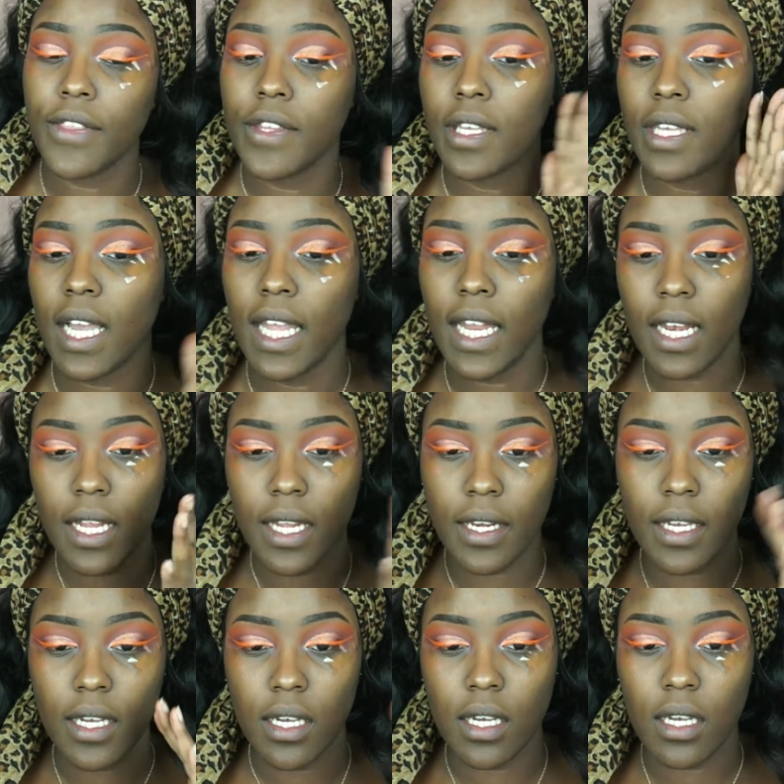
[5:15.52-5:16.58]
the
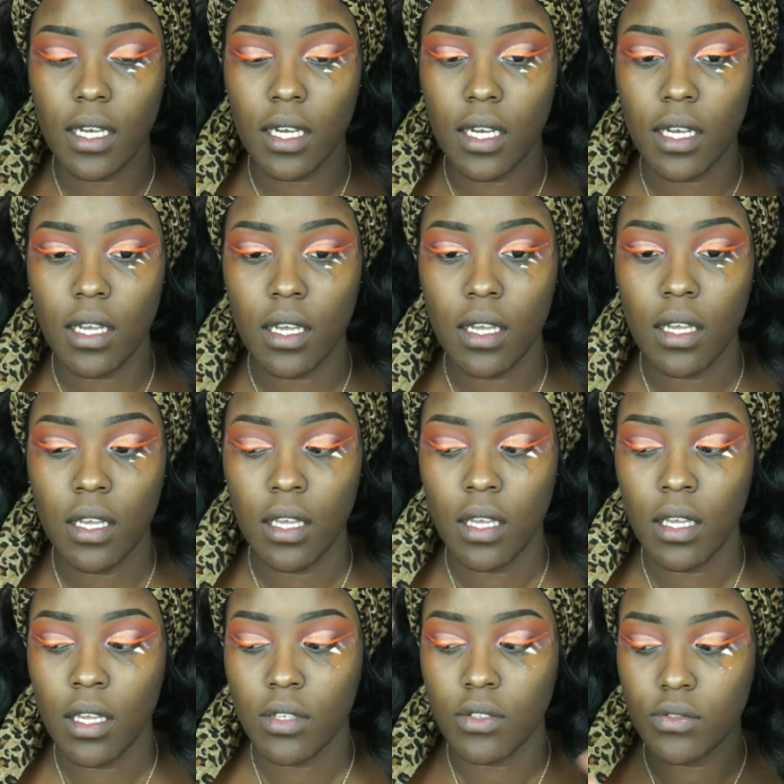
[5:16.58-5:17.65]
eyeliner
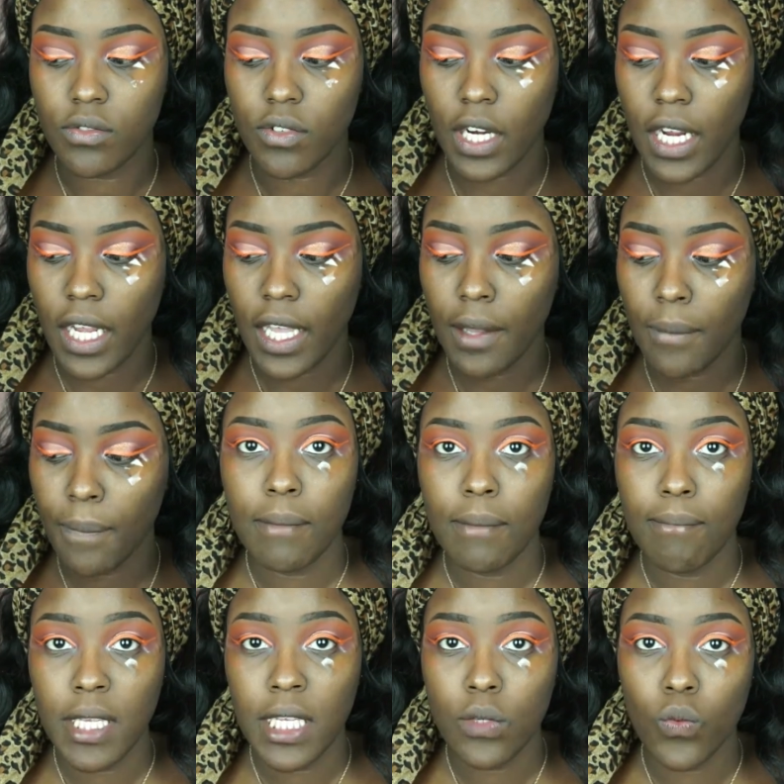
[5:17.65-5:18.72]
dry.
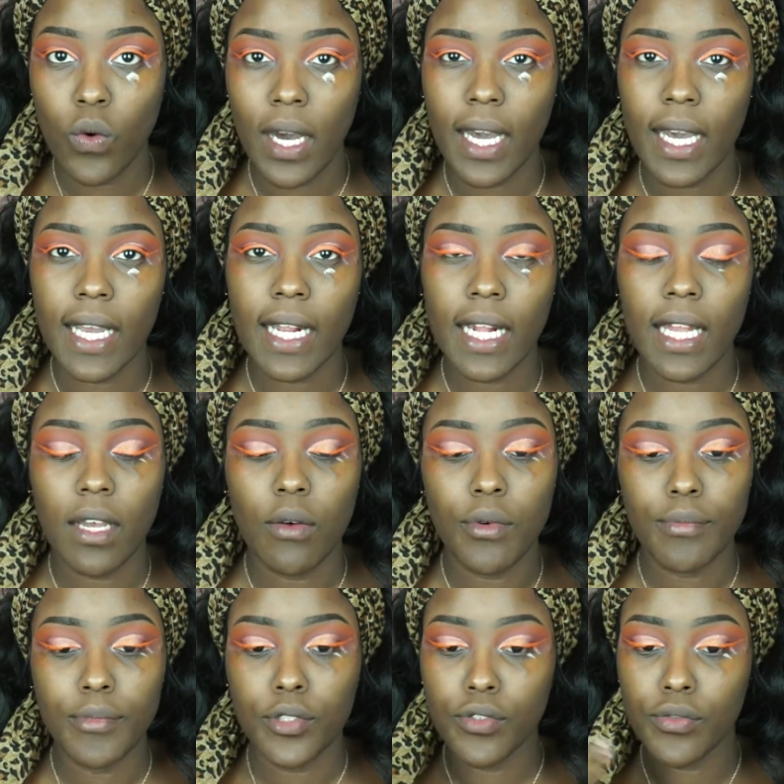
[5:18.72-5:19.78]
Meanwhile, I
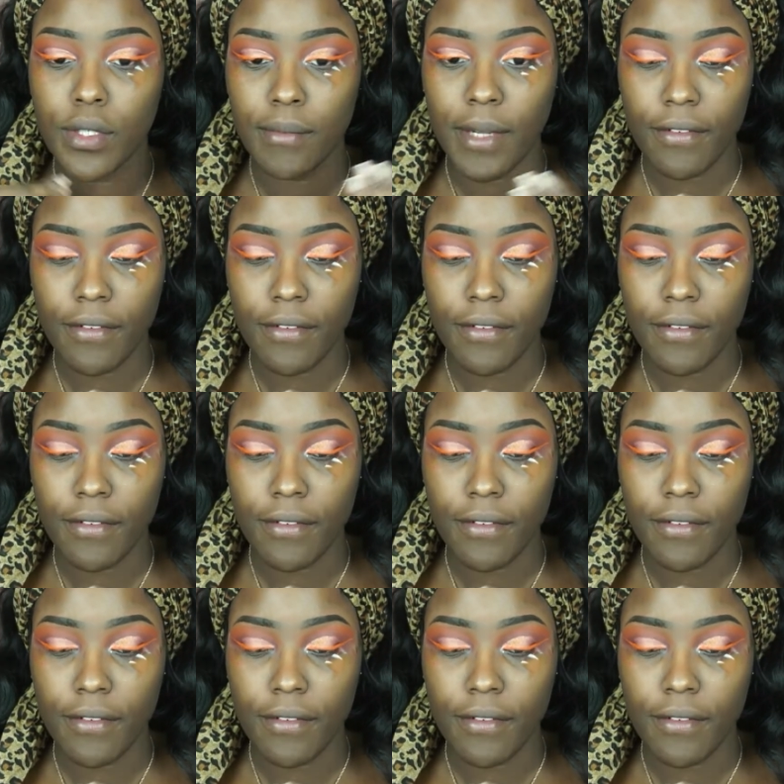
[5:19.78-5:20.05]
will be doing my